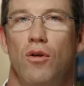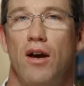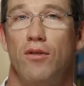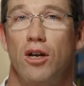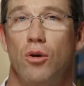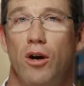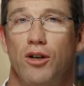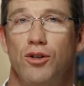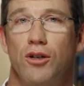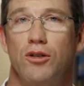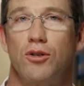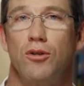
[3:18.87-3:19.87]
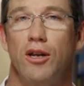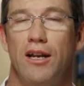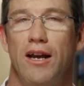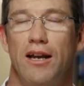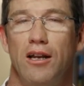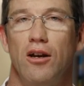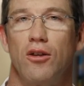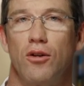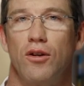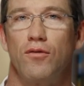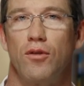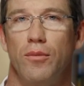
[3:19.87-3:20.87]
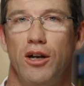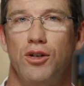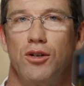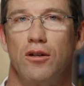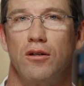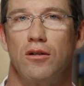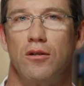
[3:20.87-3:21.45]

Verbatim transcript: have any questions or need any other information,